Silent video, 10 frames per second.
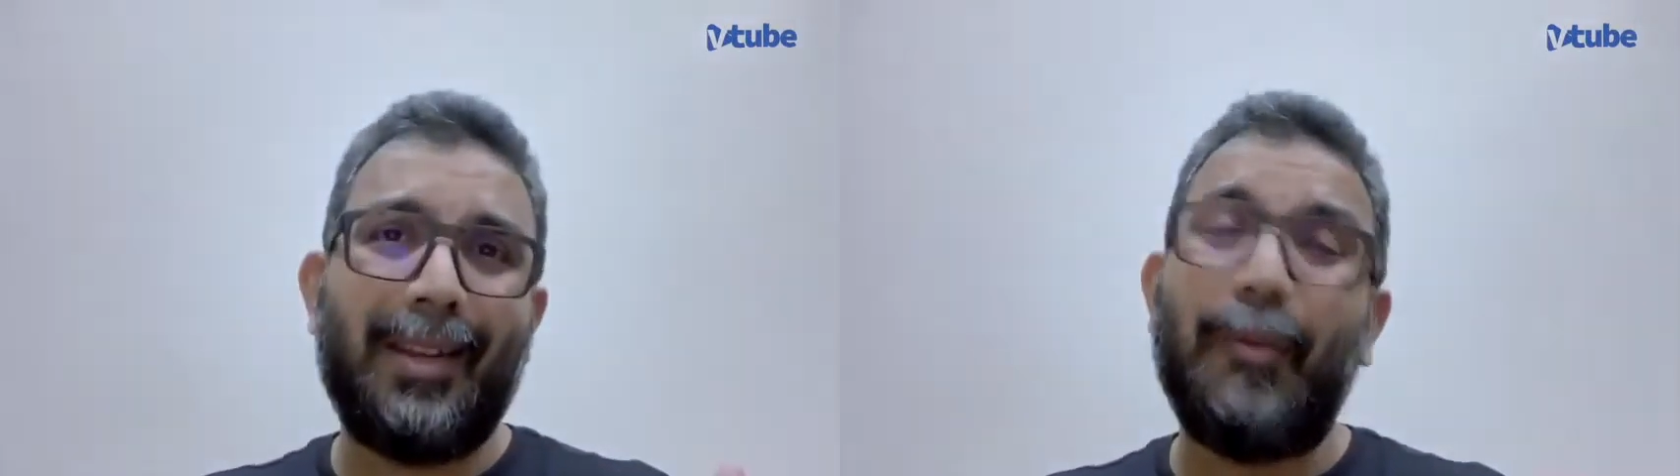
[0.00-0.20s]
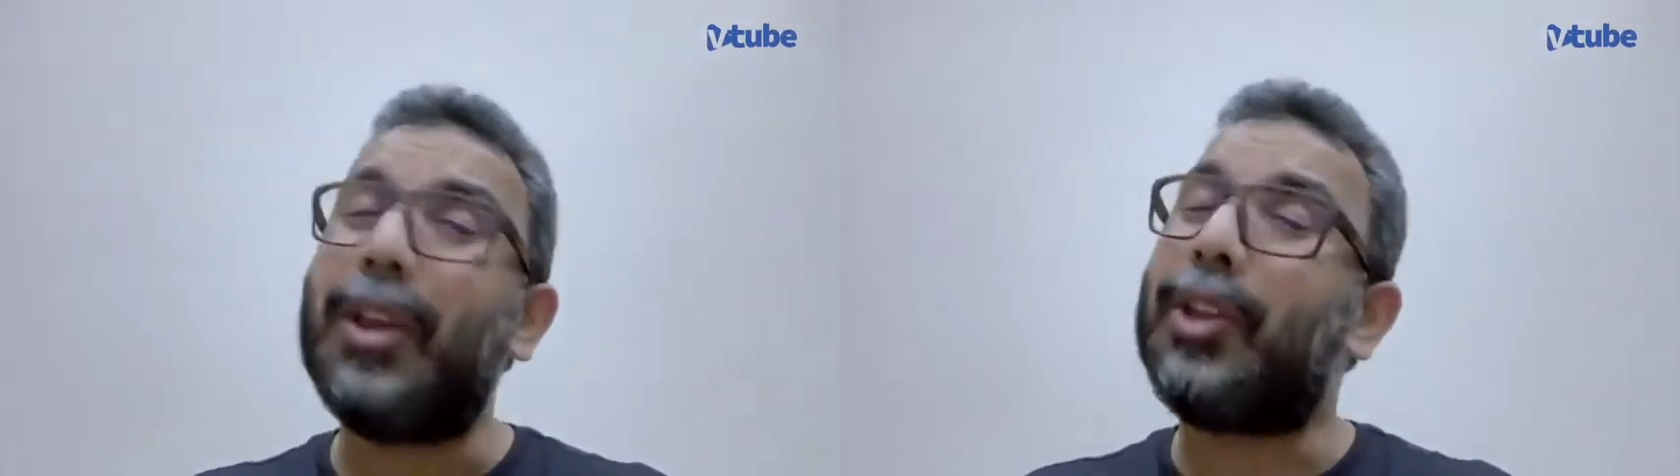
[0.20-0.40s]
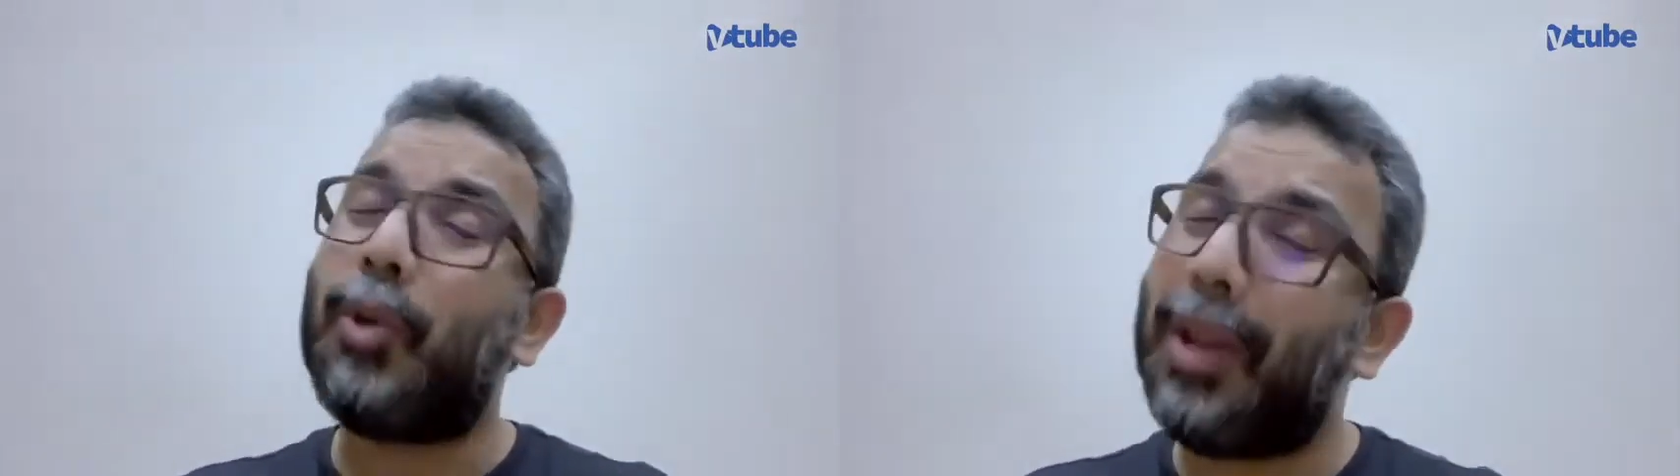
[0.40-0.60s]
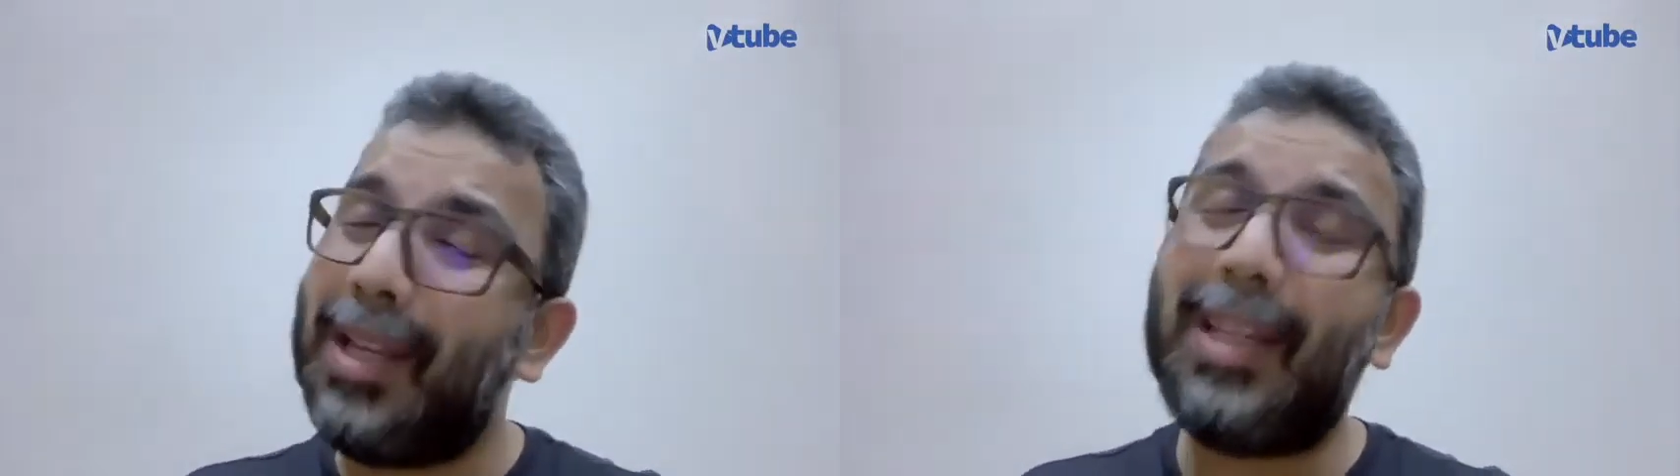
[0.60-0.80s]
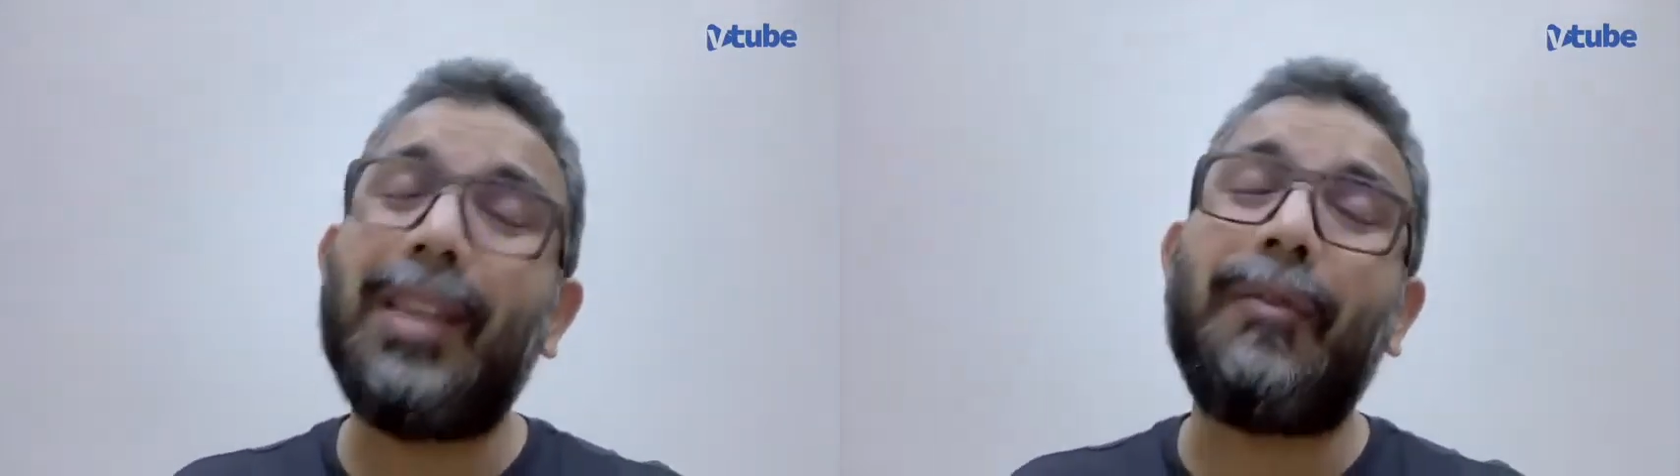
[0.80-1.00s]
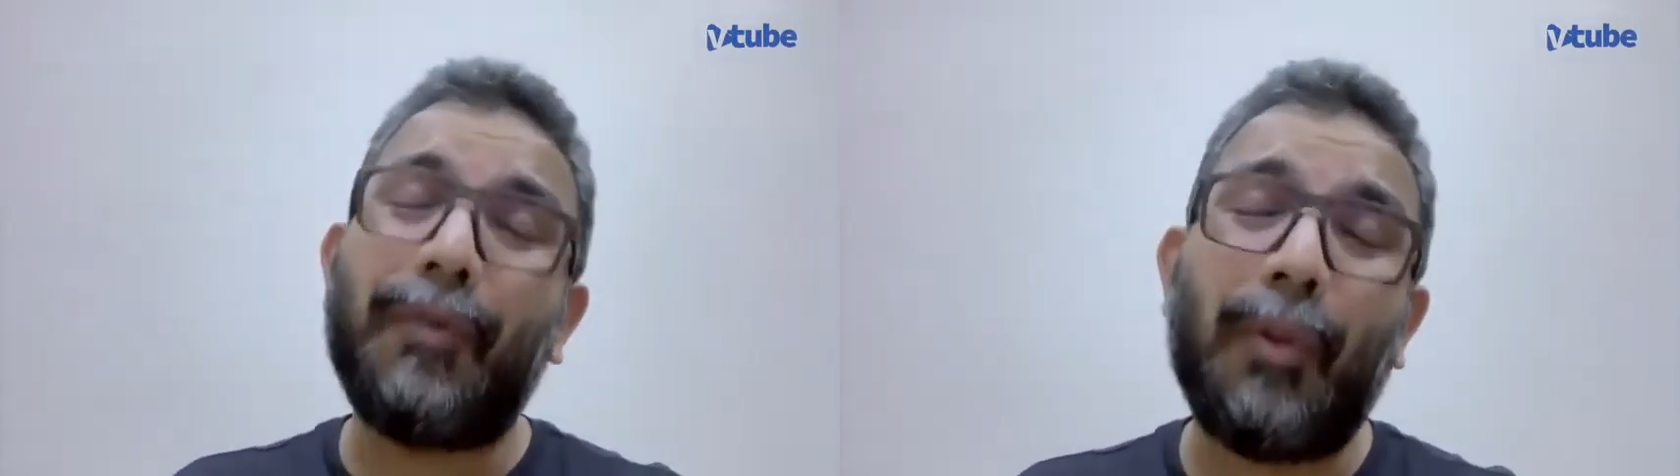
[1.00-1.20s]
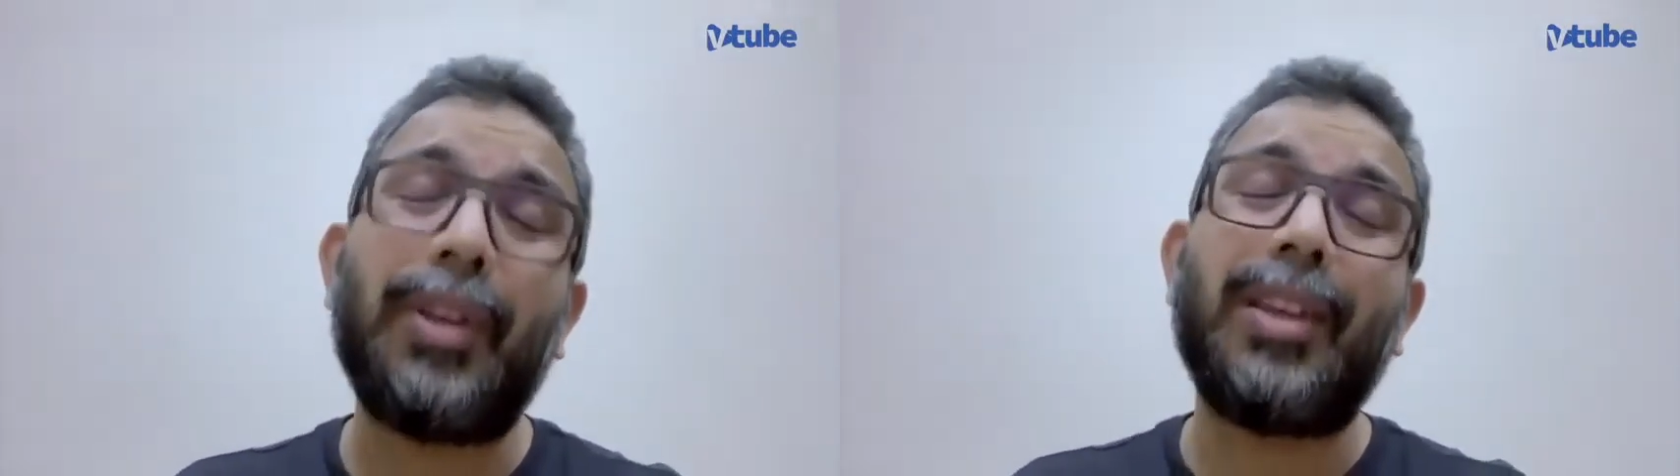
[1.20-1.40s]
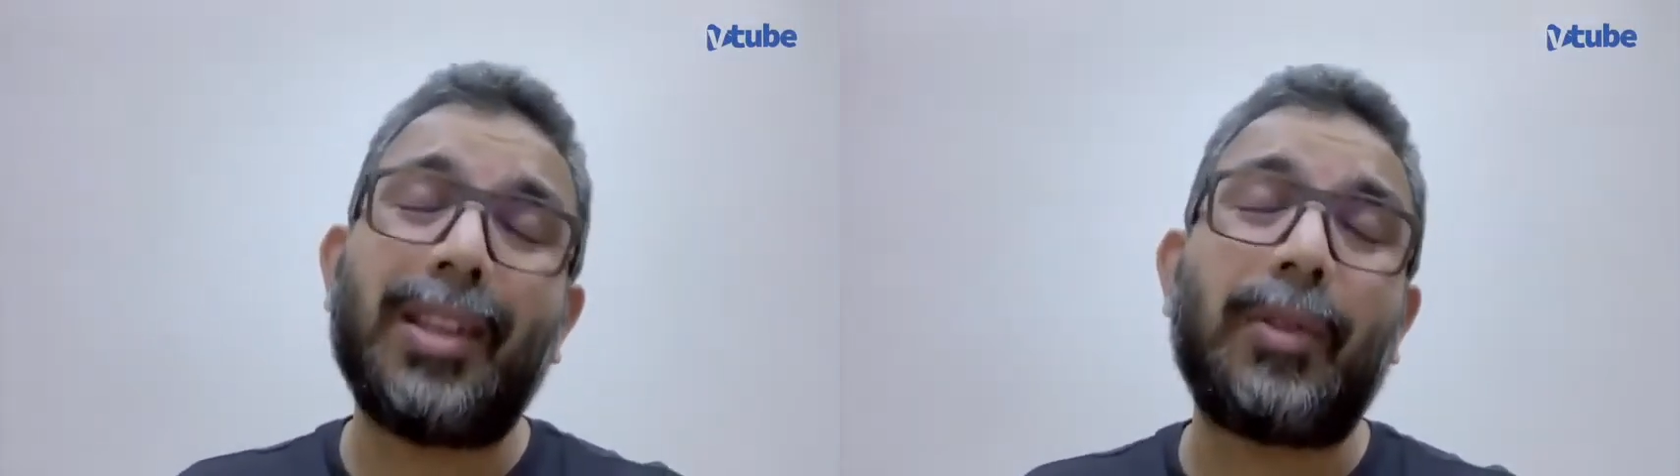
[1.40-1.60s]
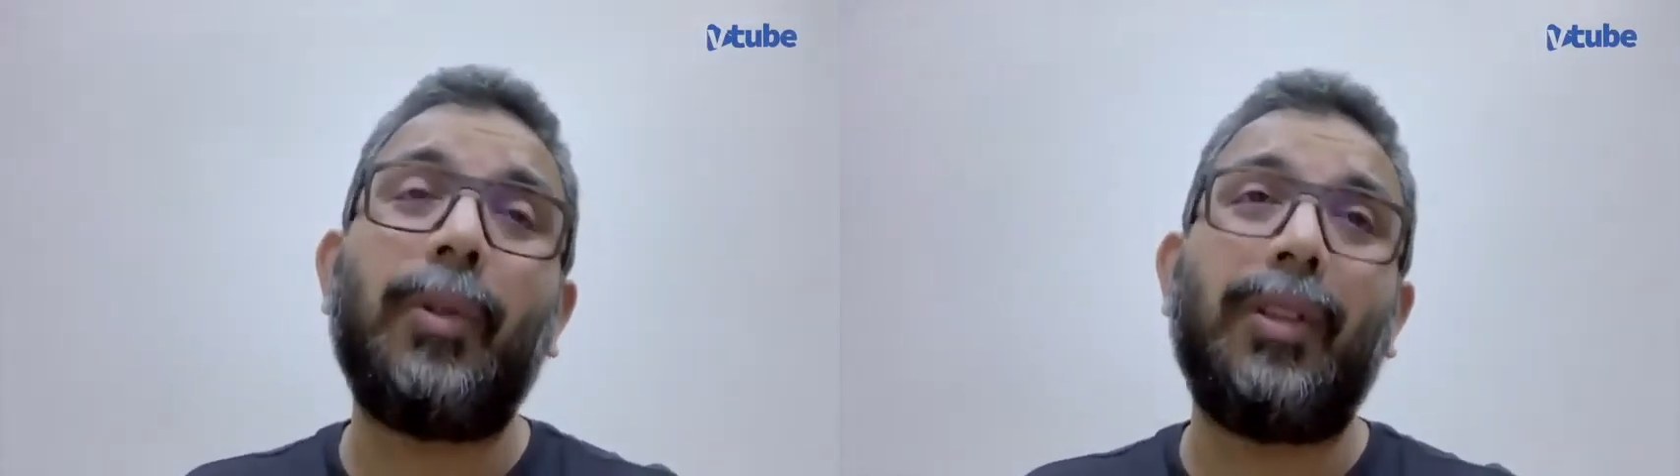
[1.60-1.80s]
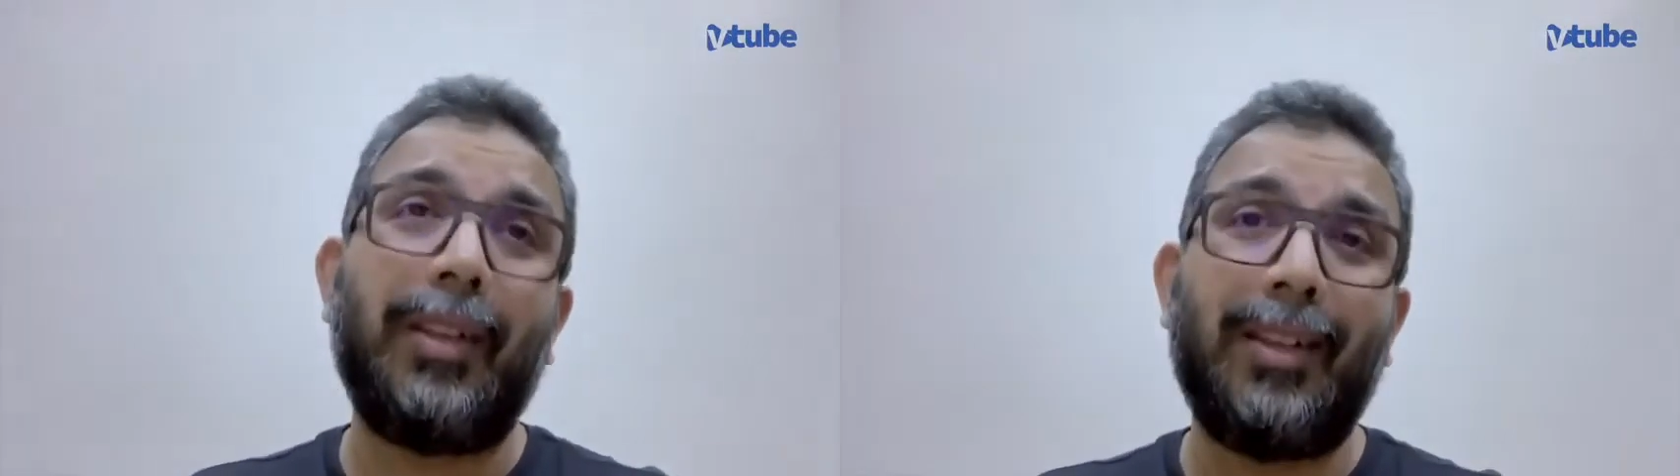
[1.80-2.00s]
We are 24 years
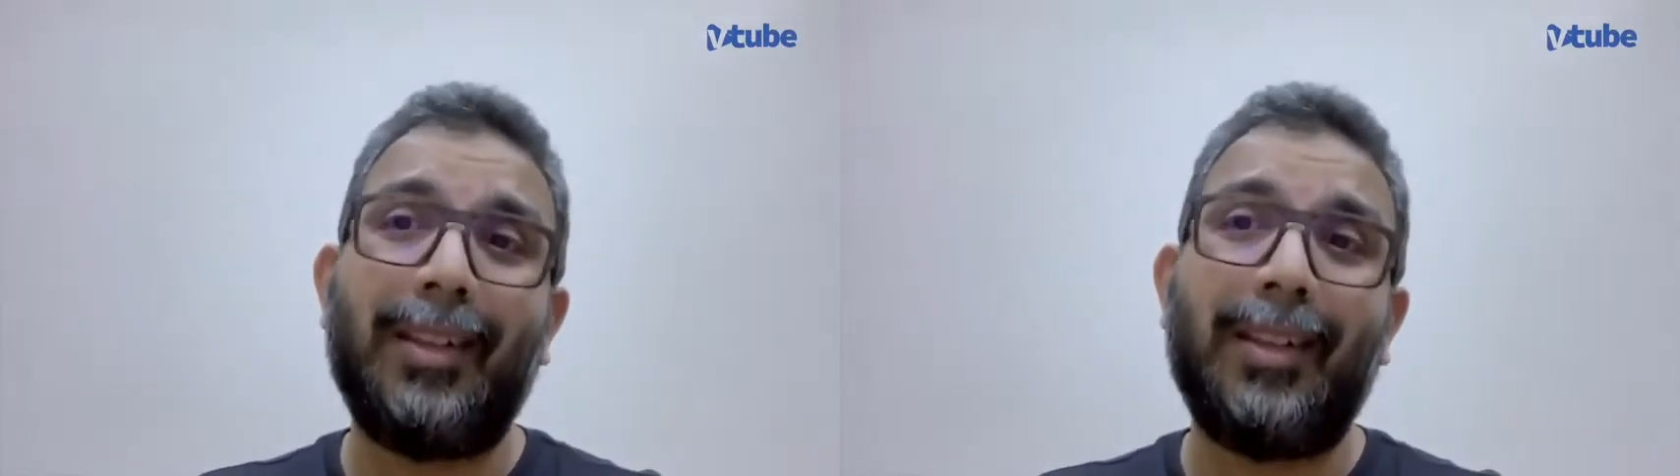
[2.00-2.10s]
old.